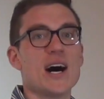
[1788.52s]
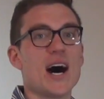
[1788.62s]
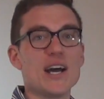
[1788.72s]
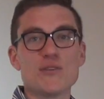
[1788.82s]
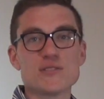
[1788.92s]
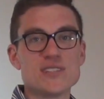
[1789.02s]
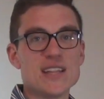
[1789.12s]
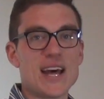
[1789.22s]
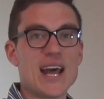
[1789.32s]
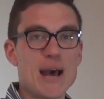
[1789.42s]
I don't see
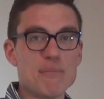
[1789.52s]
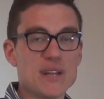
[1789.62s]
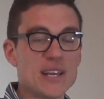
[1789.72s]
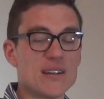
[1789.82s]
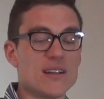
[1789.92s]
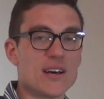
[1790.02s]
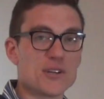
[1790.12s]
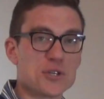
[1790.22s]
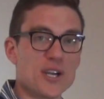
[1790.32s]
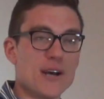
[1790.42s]
that happening in a lot
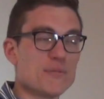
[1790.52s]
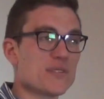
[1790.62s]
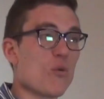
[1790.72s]
of shops